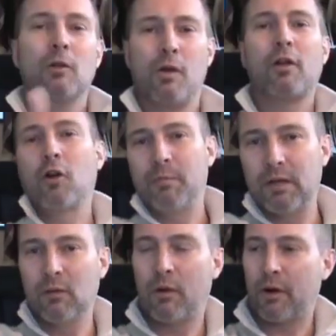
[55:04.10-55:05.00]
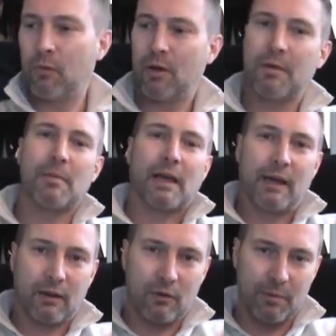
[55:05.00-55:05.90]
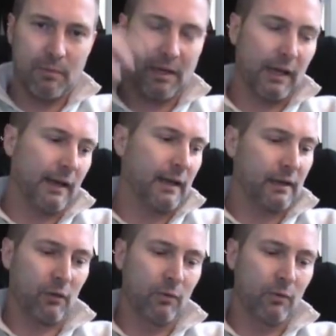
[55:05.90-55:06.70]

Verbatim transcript: to be a lawyer, go be a lawyer. You want to be a mechanic, go be a mechanic.